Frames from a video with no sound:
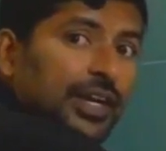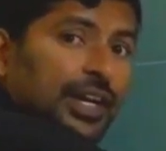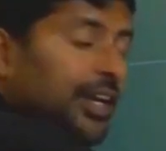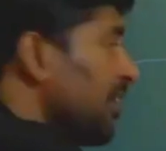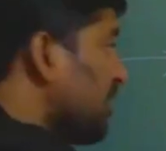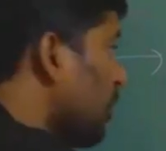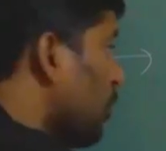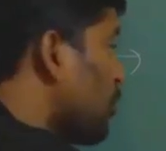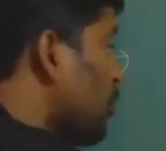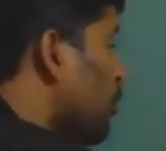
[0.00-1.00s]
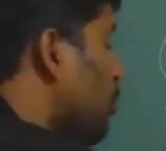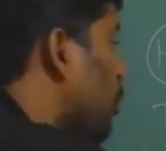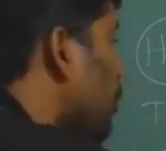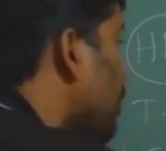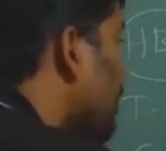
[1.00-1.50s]
It is allowed to
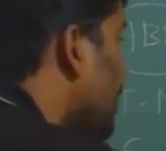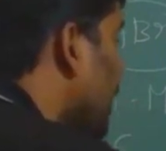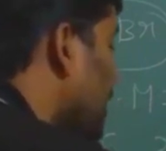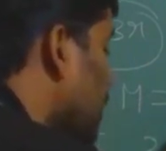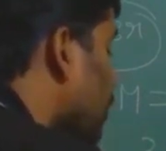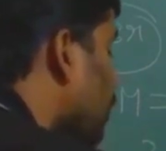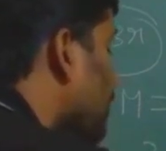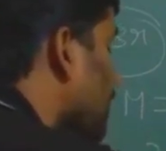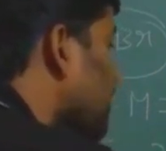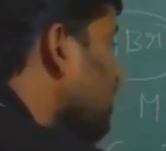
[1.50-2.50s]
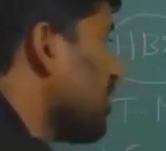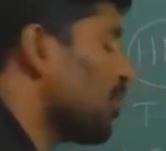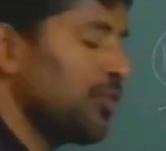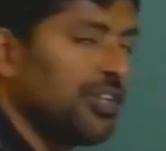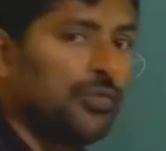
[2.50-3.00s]
move, undergo
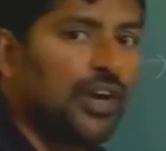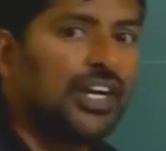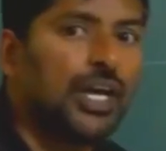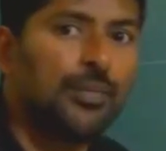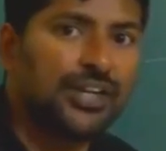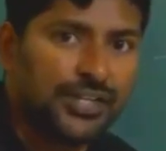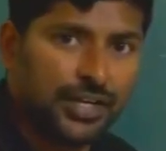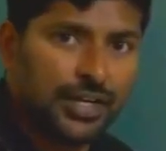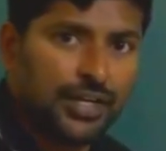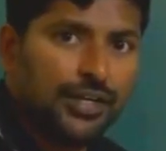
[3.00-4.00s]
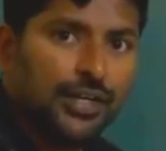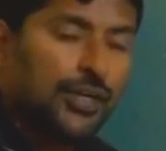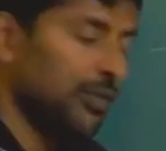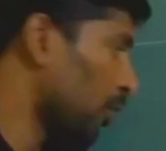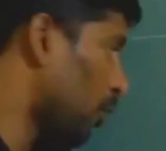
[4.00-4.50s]
translation motion one dimensionally.
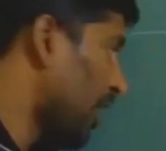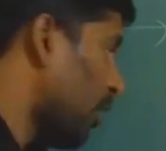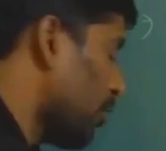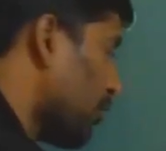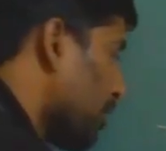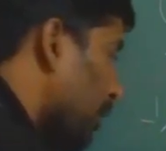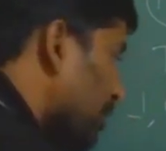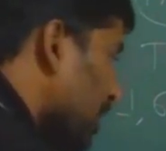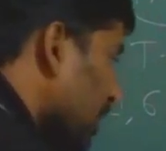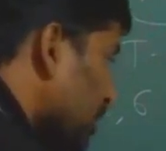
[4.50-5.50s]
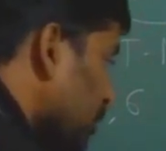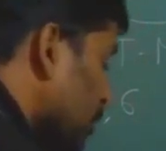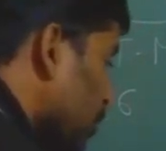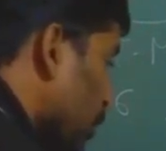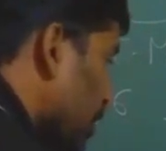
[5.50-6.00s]
So we have to subtract
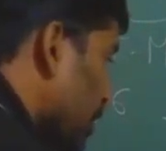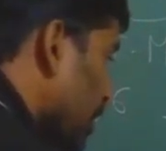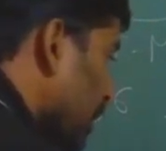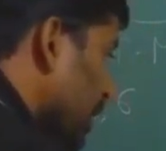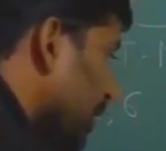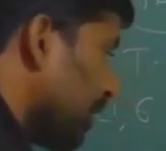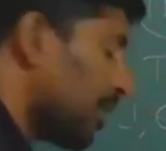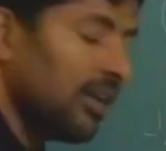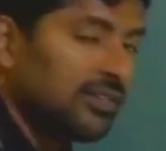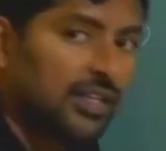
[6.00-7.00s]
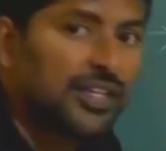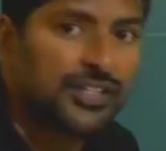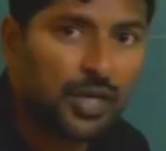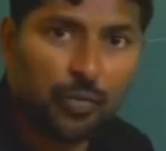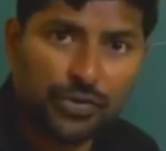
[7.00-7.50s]
2
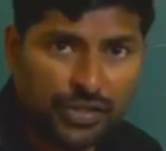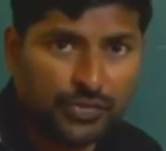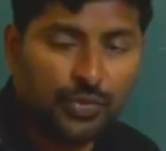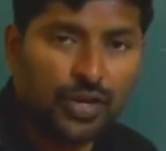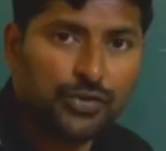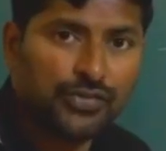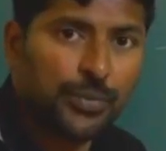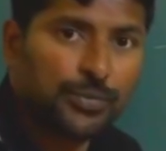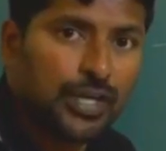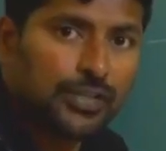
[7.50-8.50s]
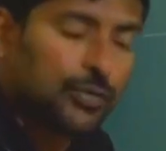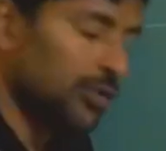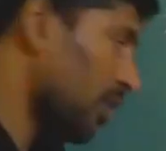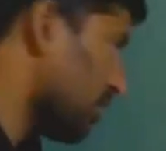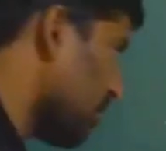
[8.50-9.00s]
translational motions. We have to subtract 2
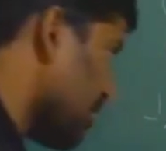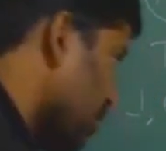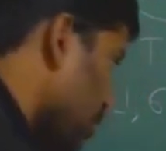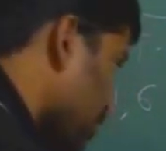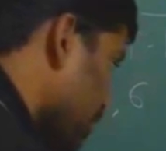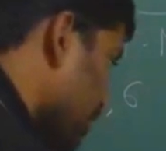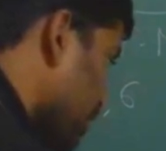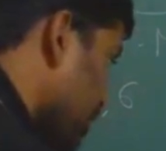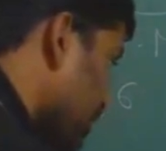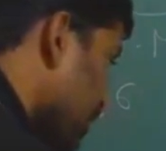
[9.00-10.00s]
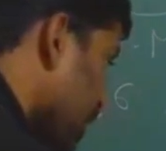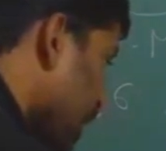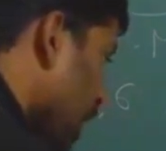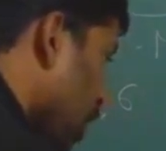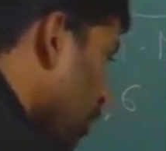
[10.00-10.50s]
translation motions. That means
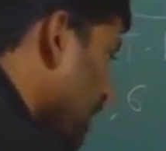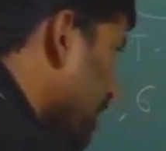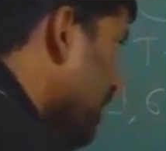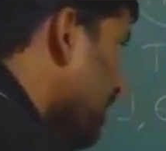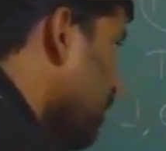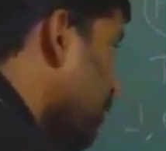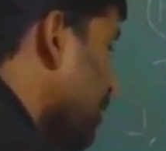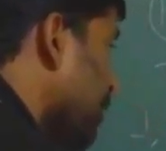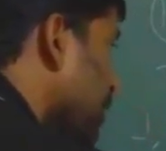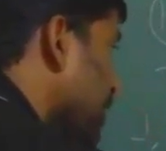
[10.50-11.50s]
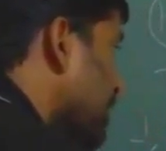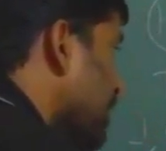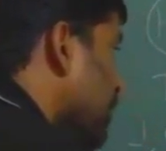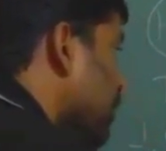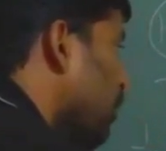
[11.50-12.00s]
how many degrees of freedom will get?
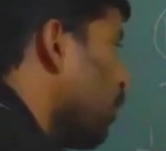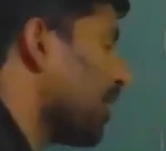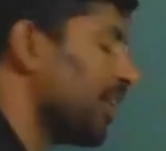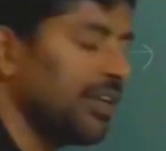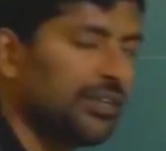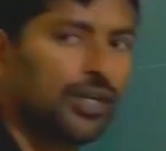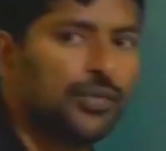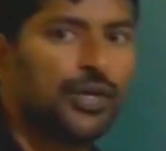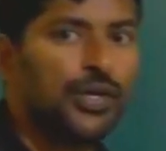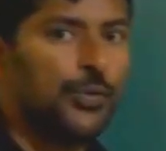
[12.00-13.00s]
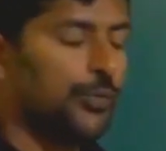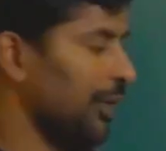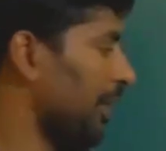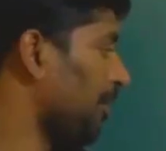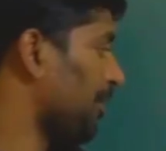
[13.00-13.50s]
4 degrees of
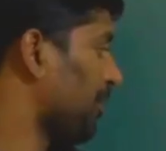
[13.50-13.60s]
freedom.